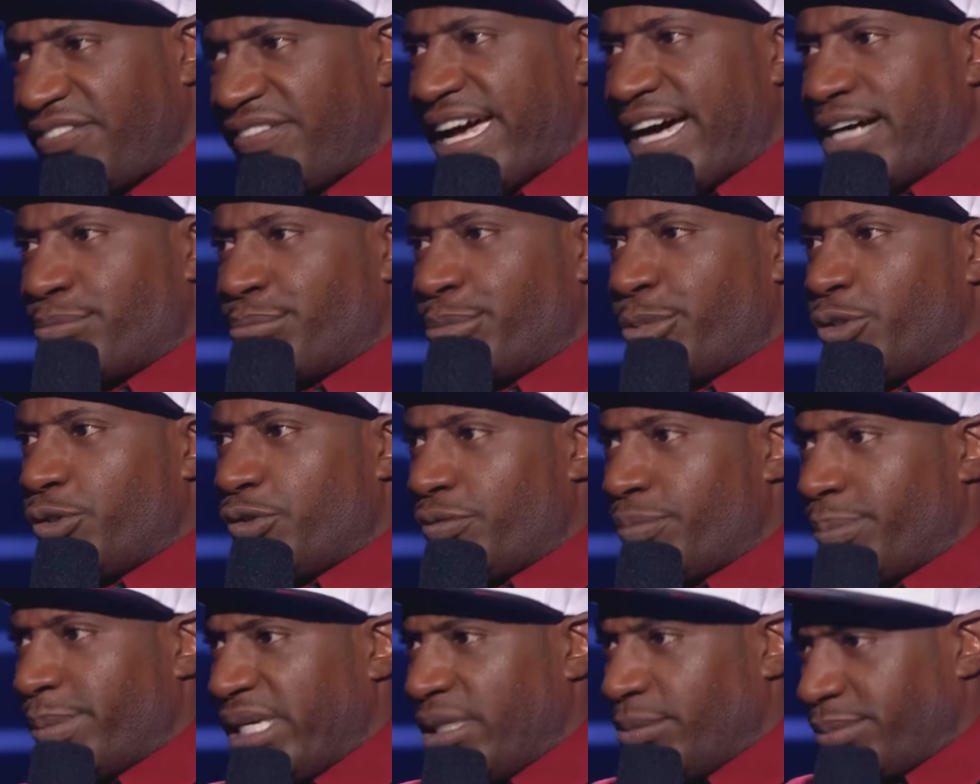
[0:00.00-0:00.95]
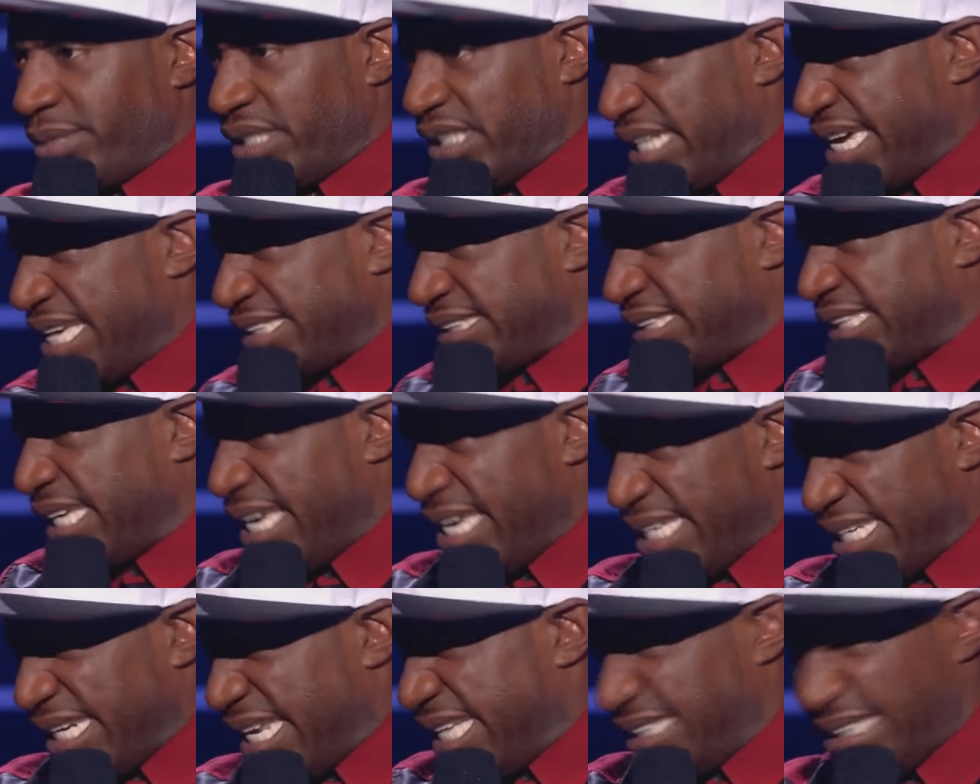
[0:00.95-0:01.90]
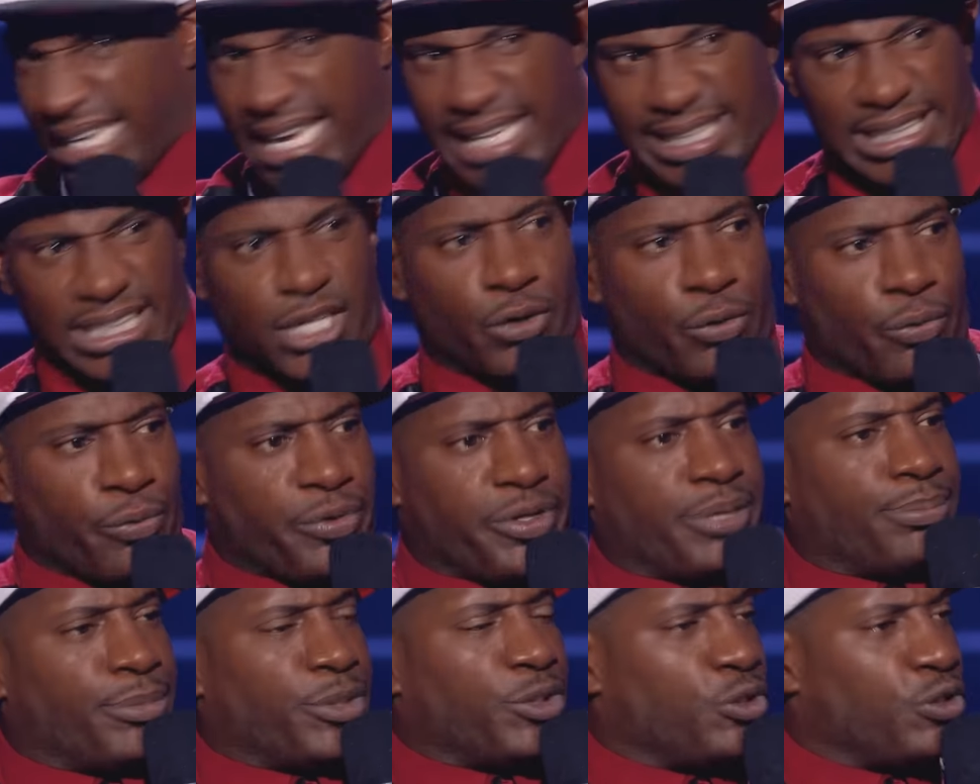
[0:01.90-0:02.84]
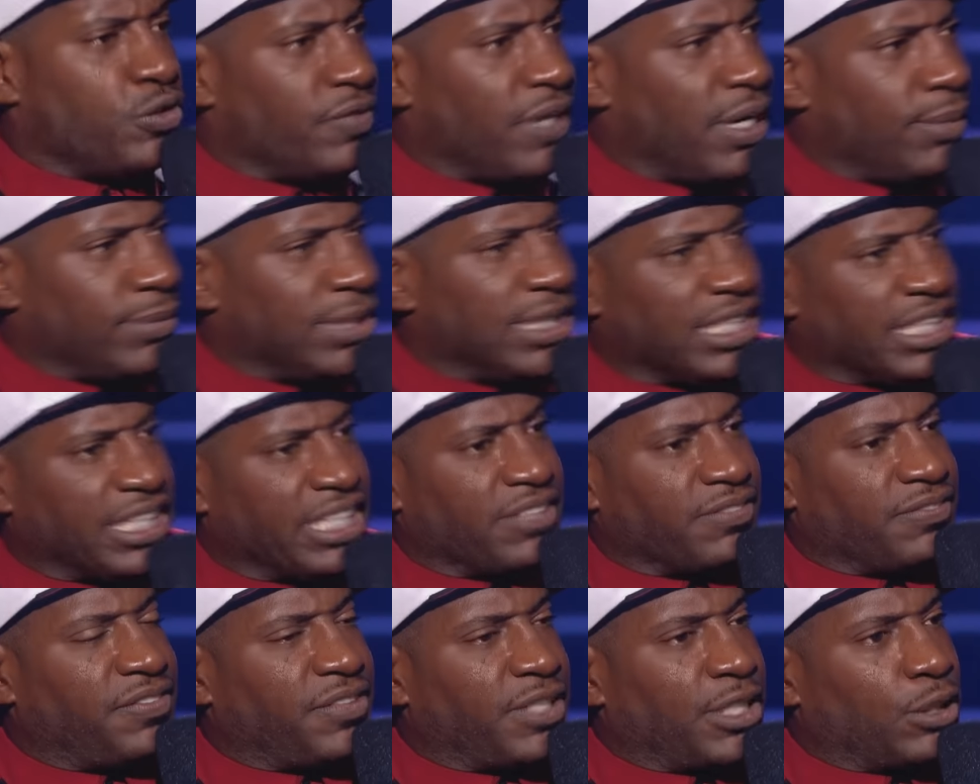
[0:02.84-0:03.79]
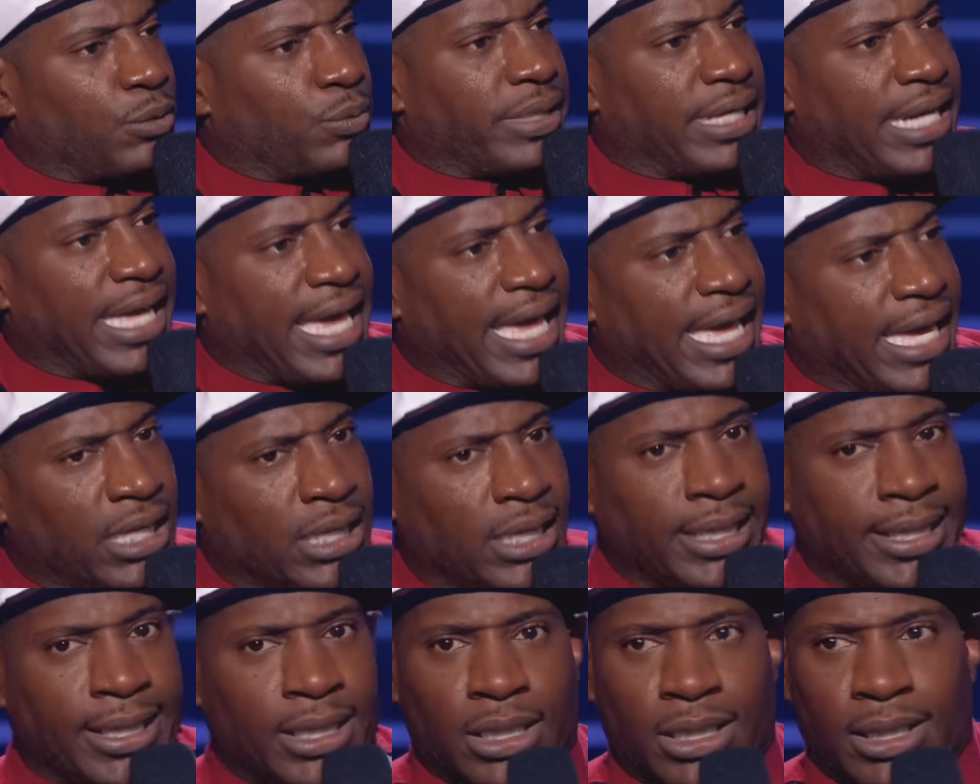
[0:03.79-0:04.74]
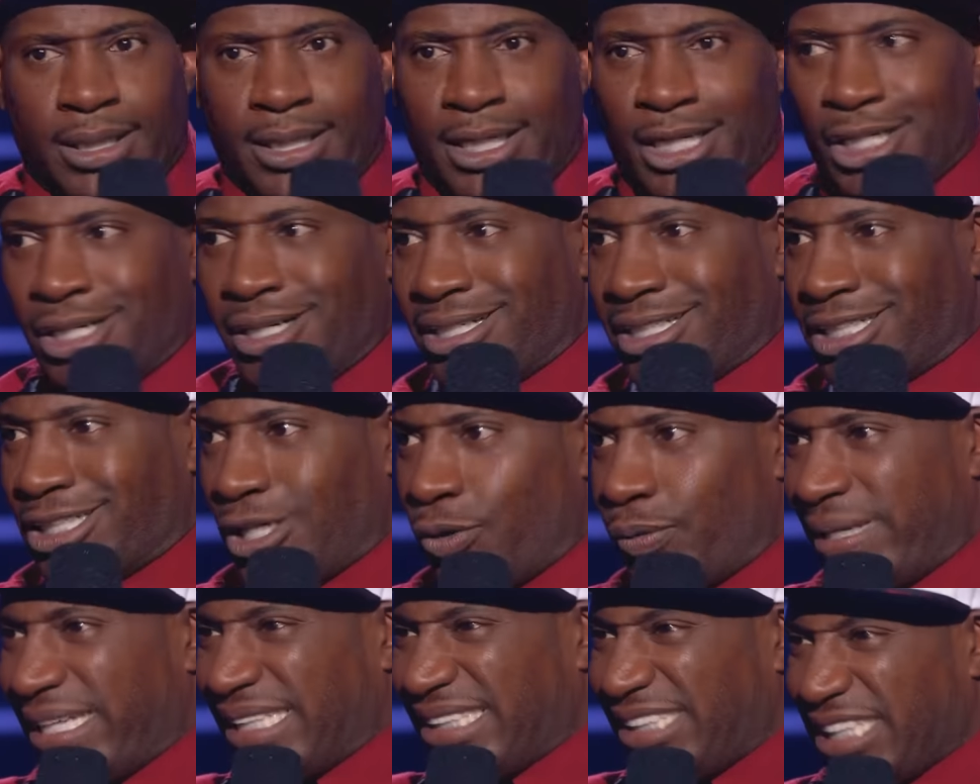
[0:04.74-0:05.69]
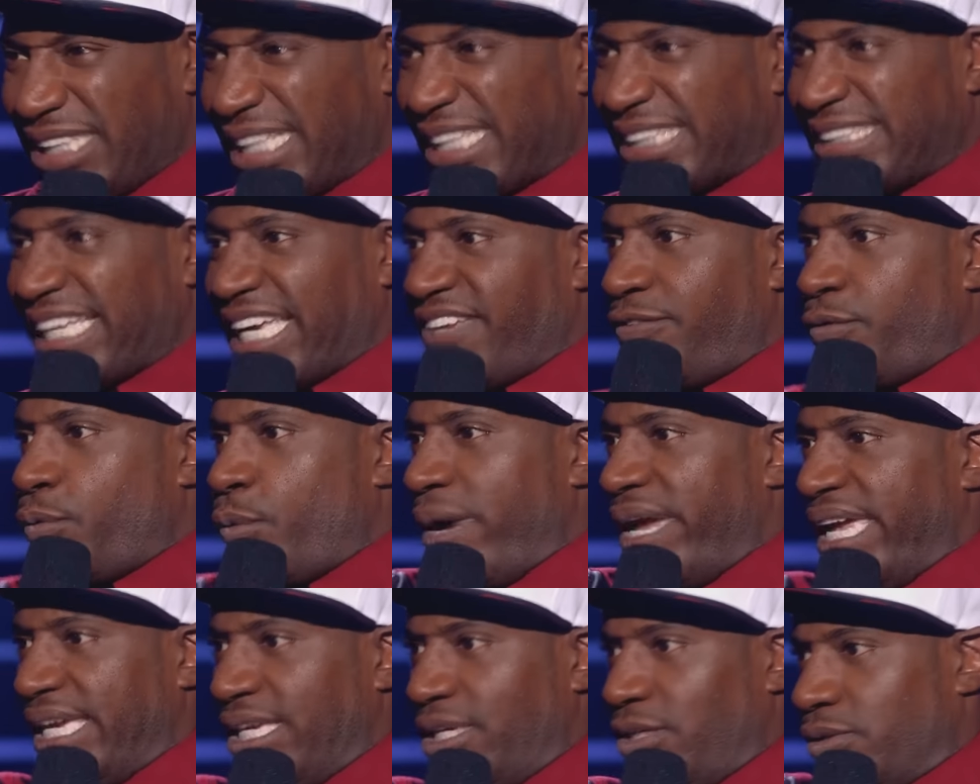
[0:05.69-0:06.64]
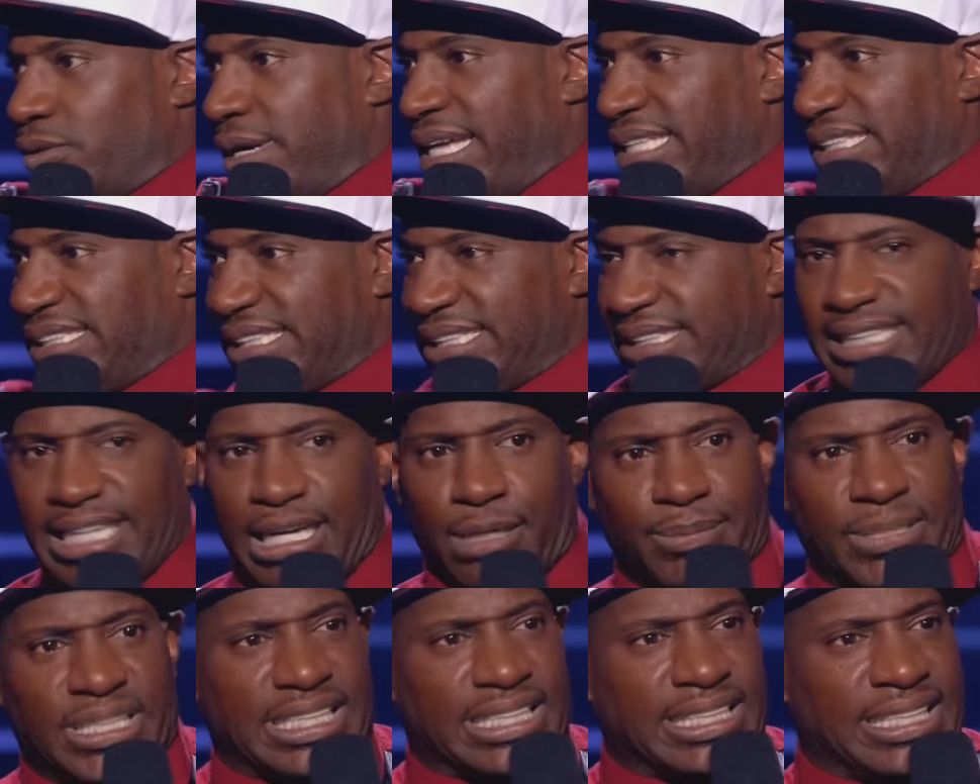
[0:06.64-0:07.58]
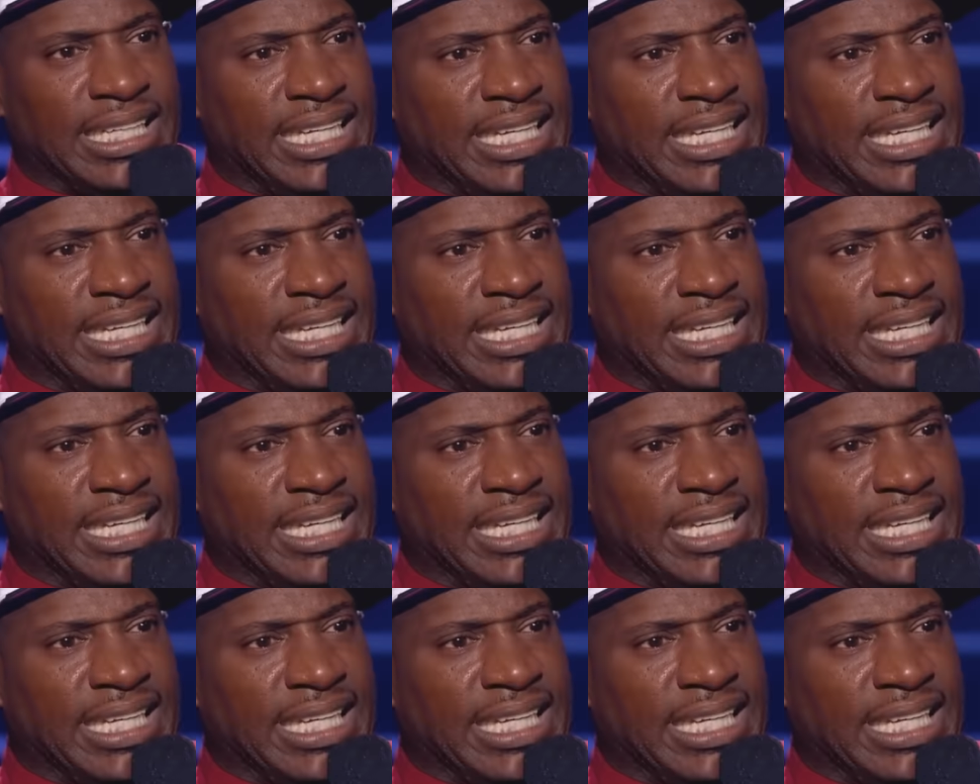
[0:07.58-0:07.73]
out movement, but that's not the career move I'm looking for when I go into the Safeway. You know, I just come in the